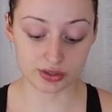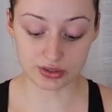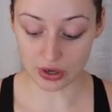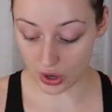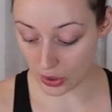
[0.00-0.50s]

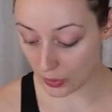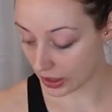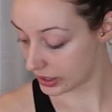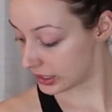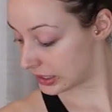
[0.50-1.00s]

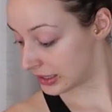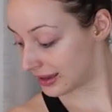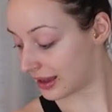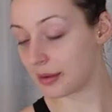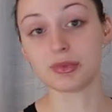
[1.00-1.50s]
So
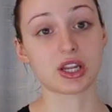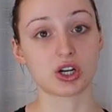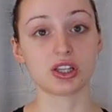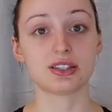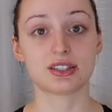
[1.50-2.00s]
I'm
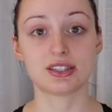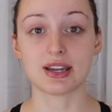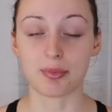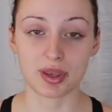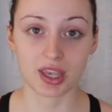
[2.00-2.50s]
literally
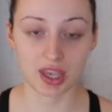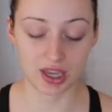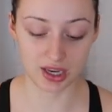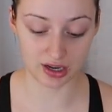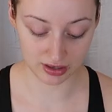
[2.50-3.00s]
stepping
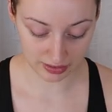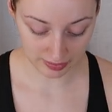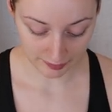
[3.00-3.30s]
in